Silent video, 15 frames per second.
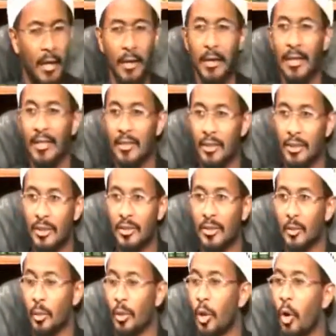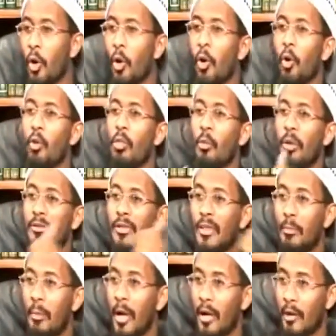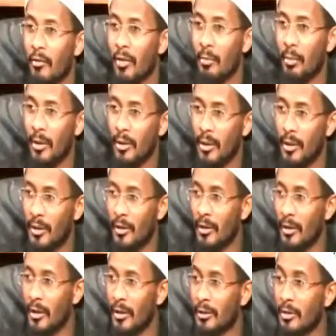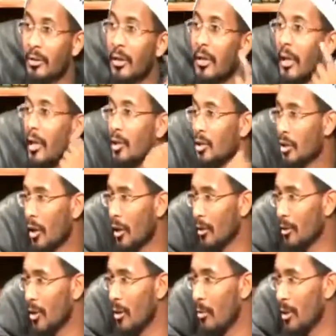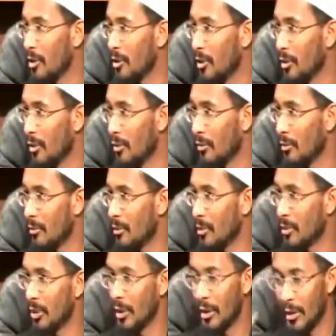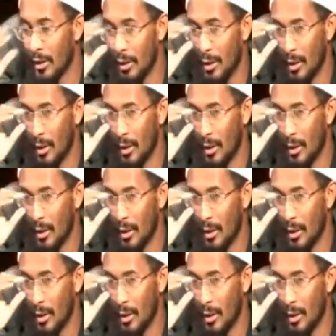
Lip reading: He insisted we go all the way to the back of the building to take his car to the masjid, you see?